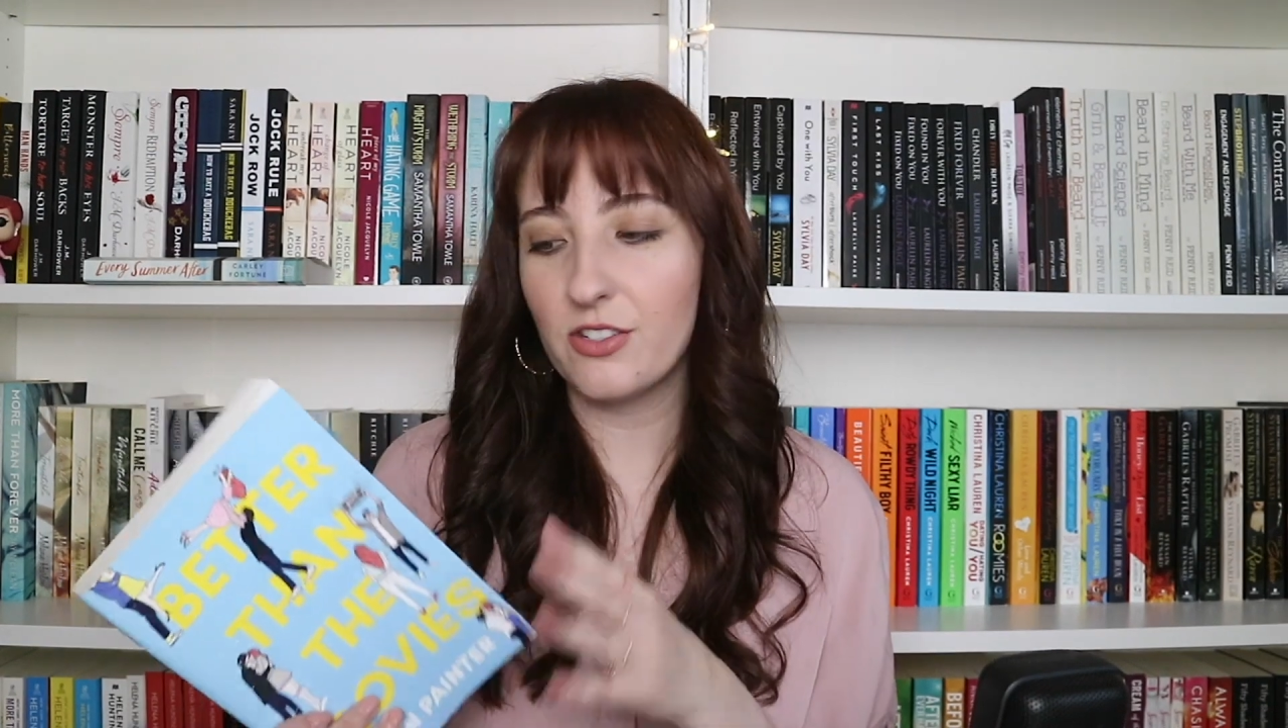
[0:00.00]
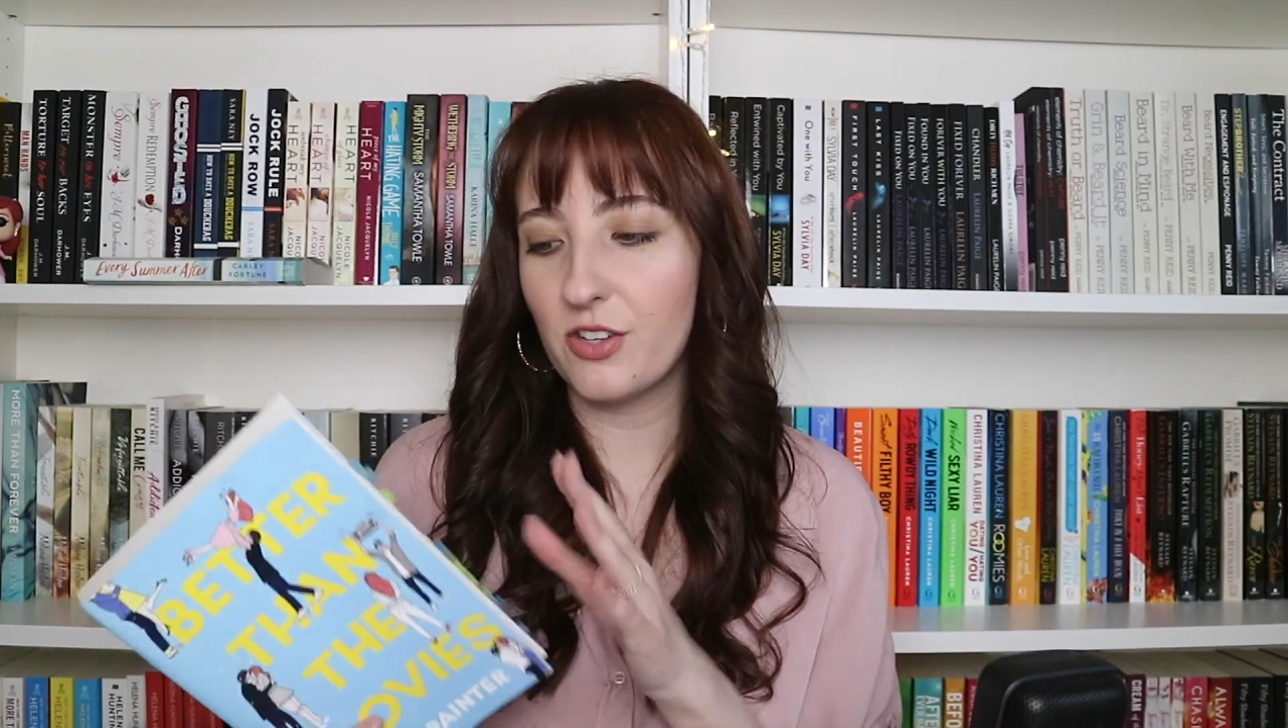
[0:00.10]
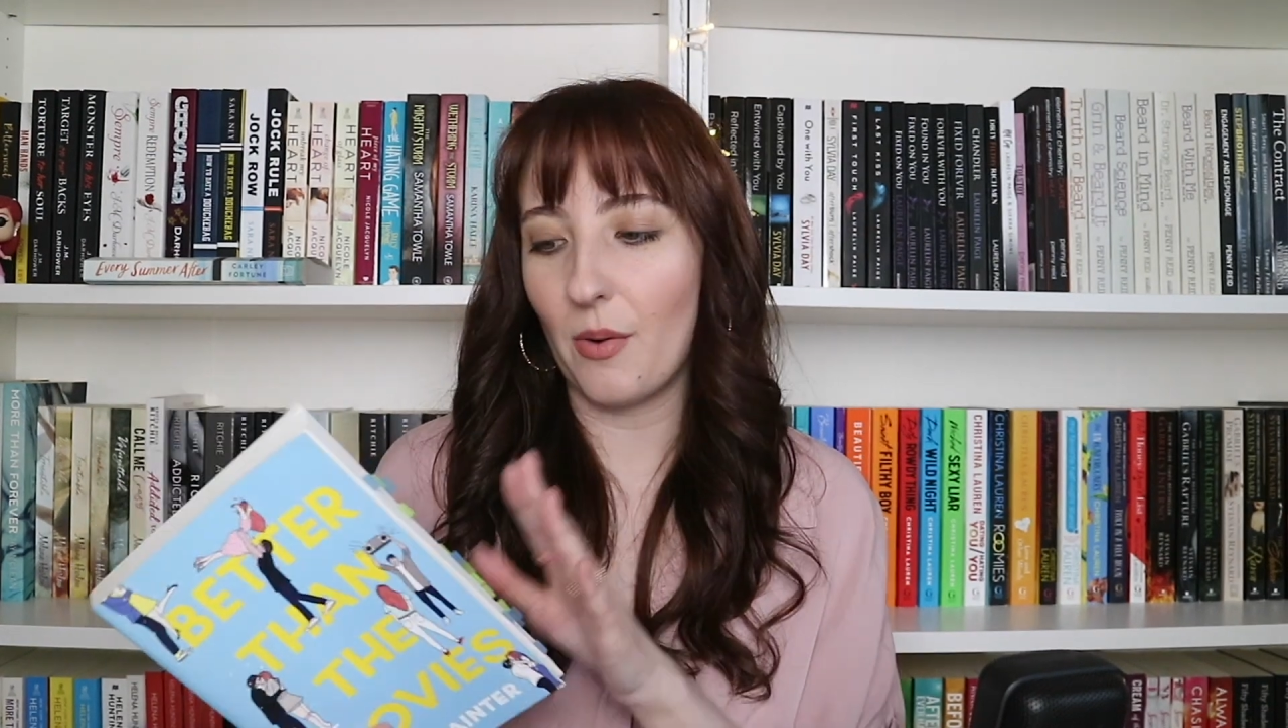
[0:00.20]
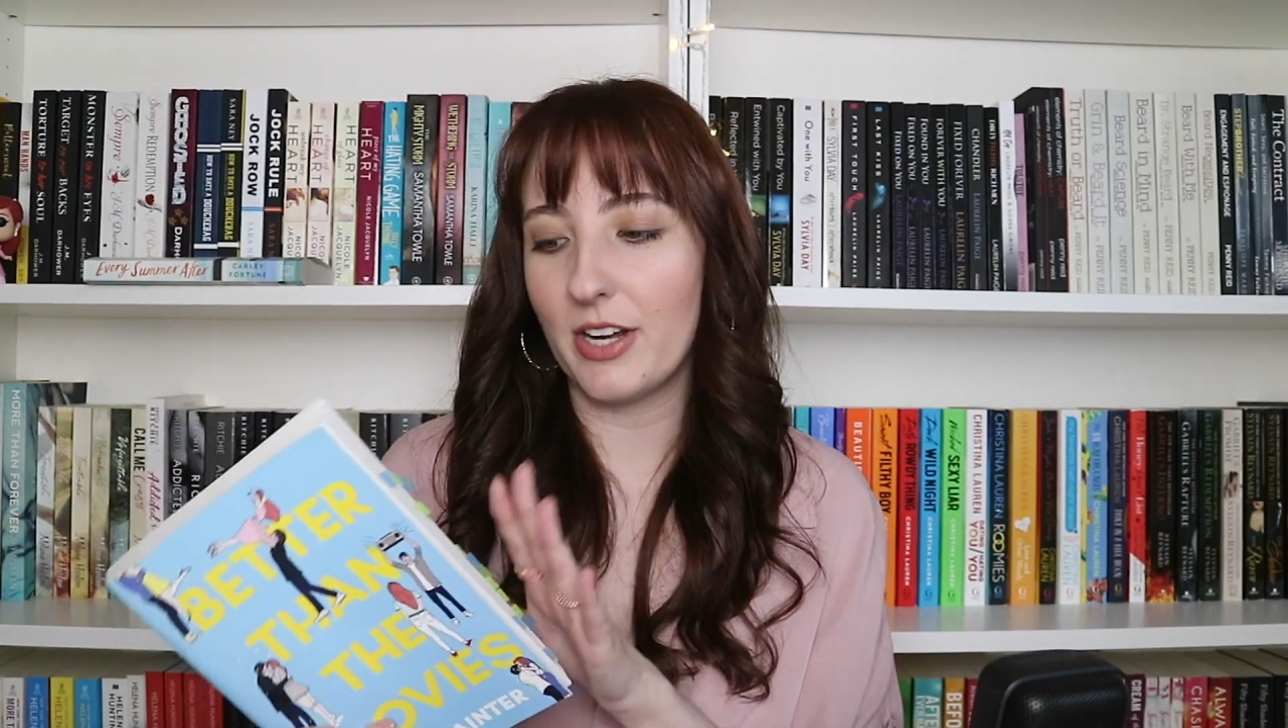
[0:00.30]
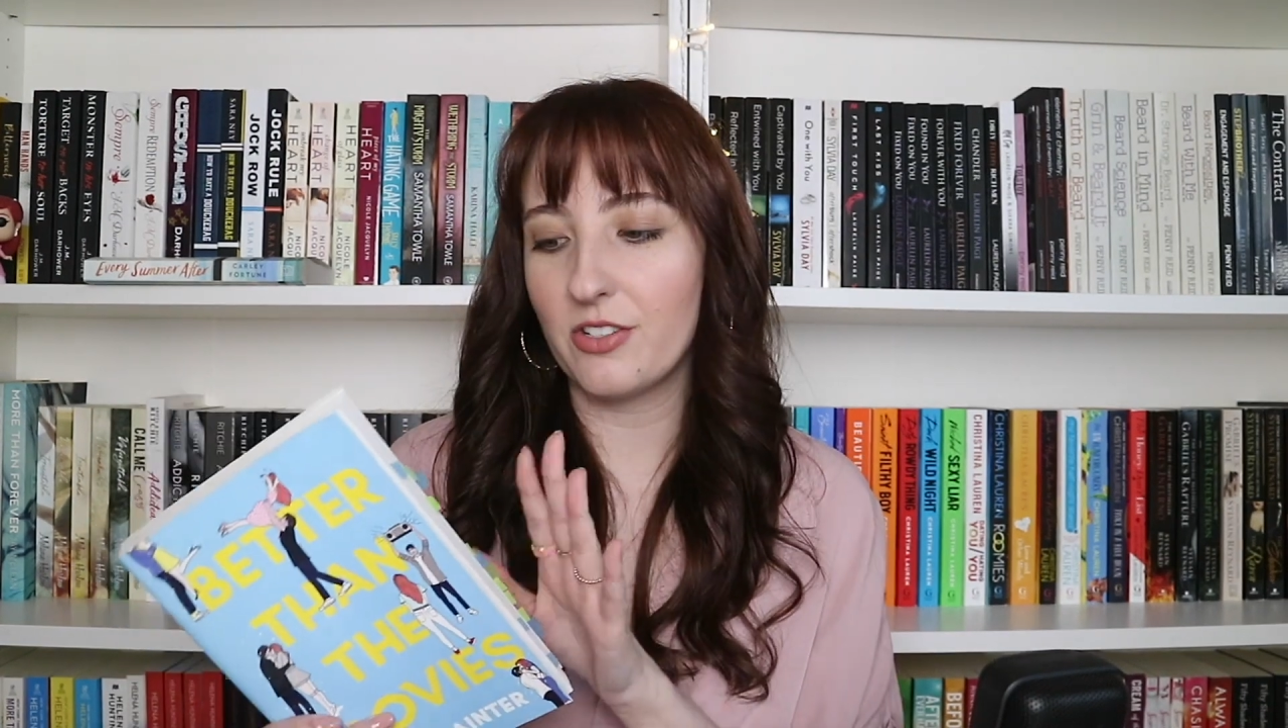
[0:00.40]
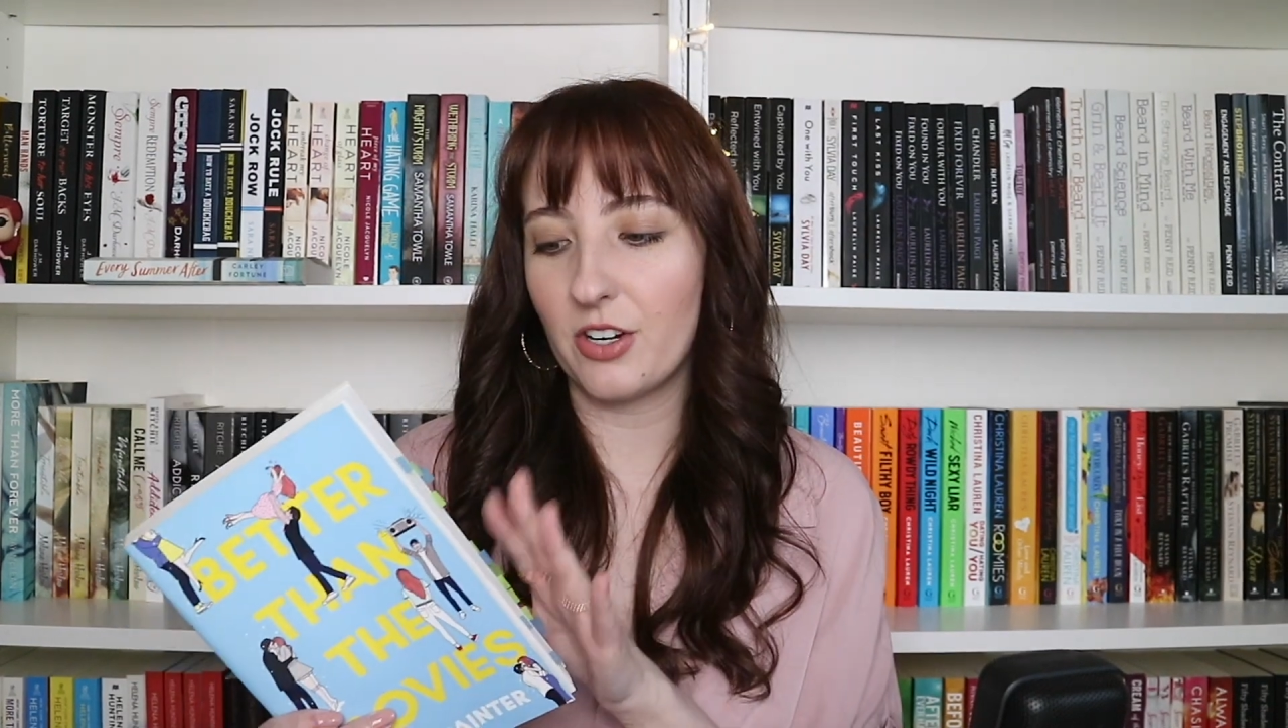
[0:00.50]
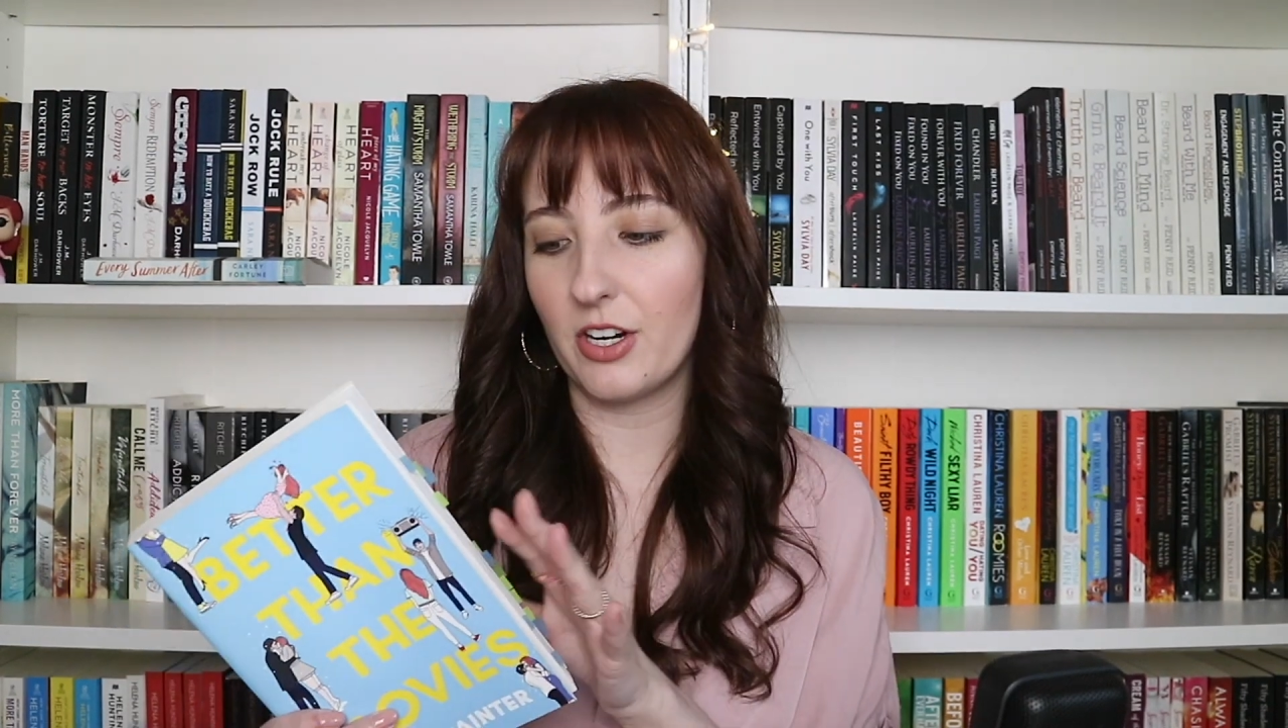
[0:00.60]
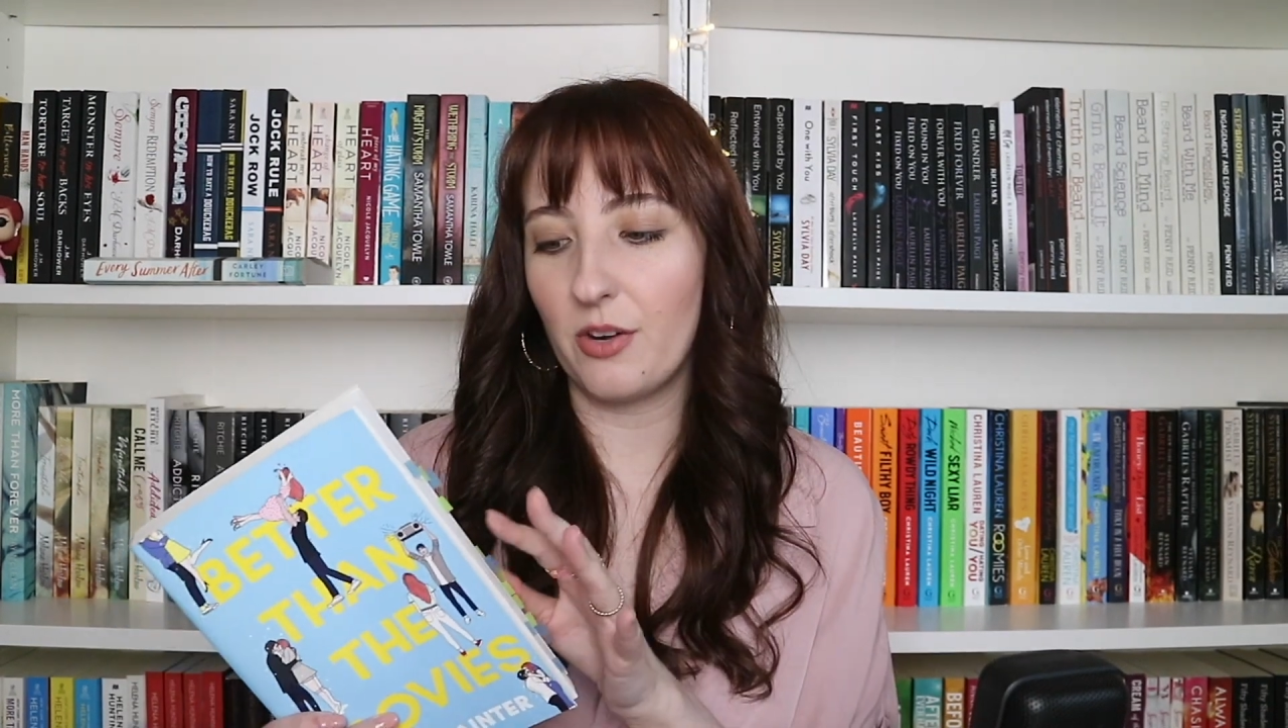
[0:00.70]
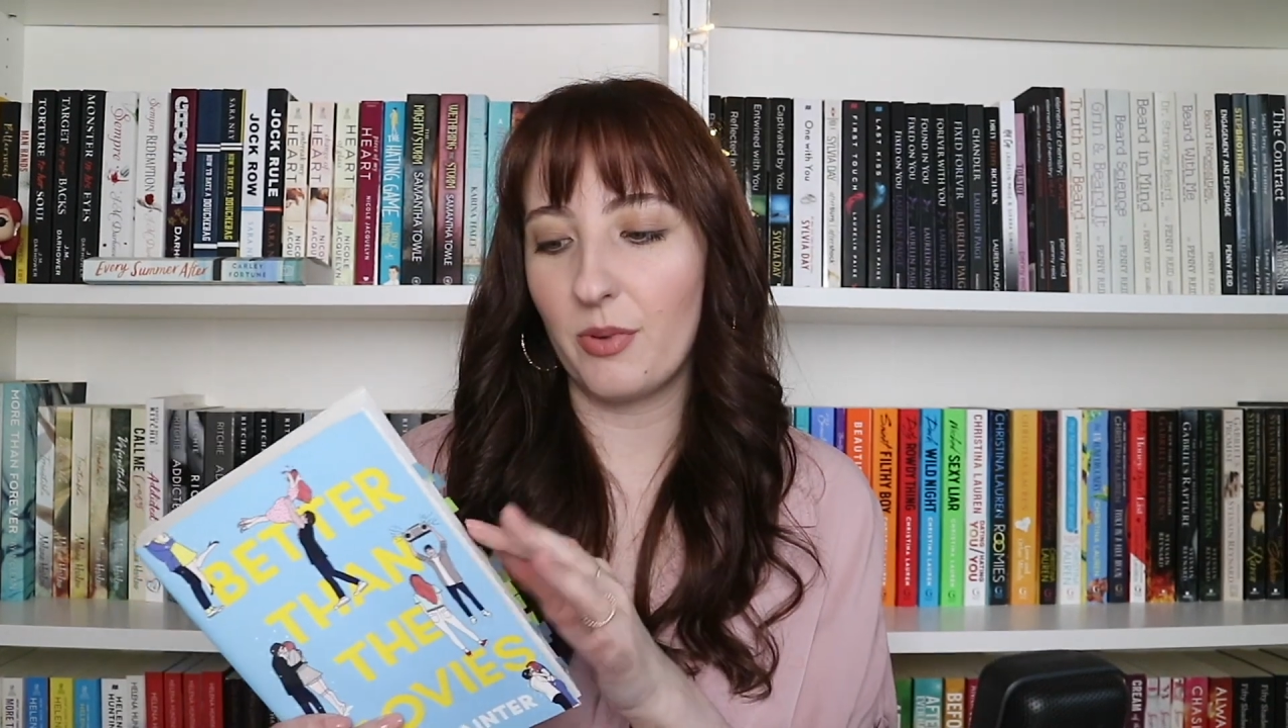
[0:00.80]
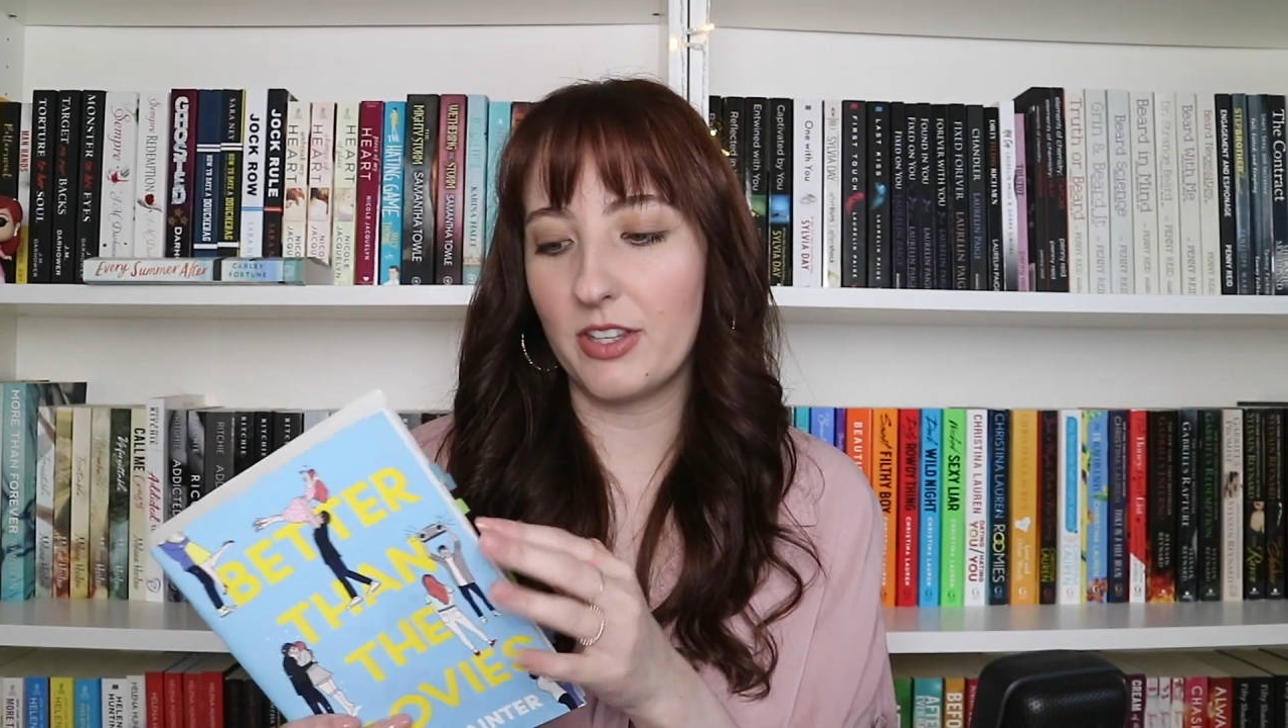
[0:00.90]
So I
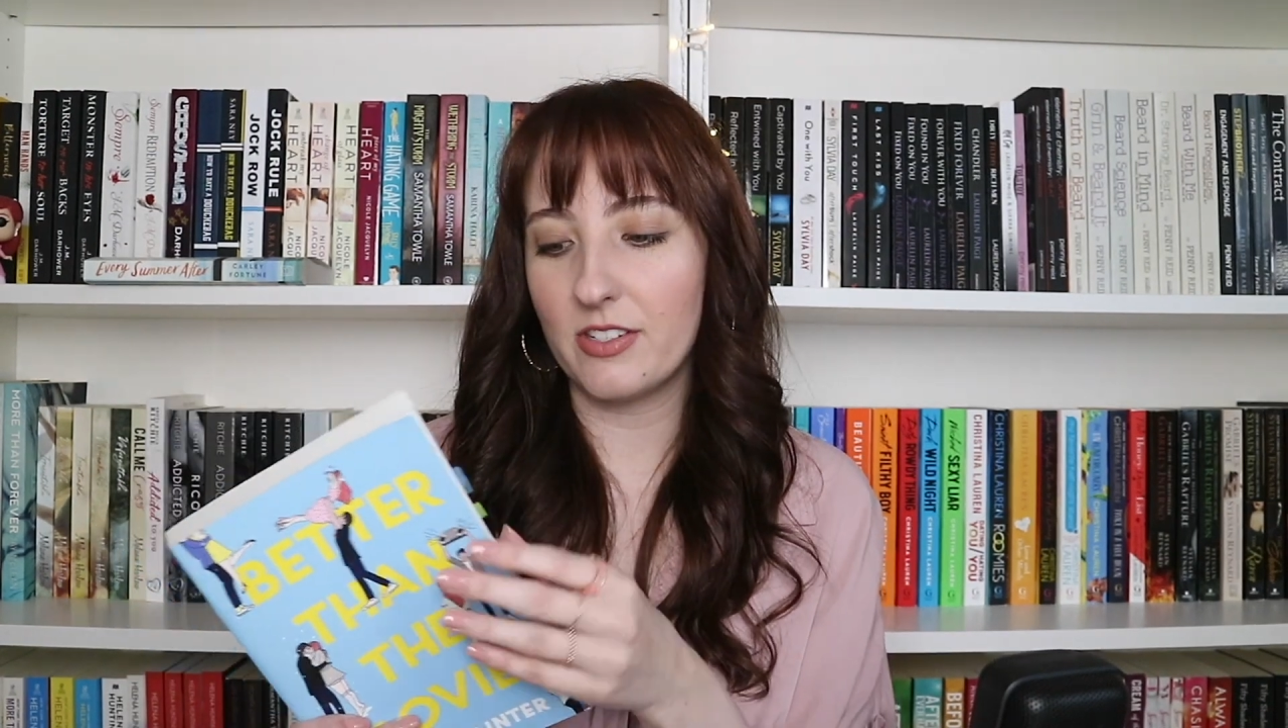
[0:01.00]
started with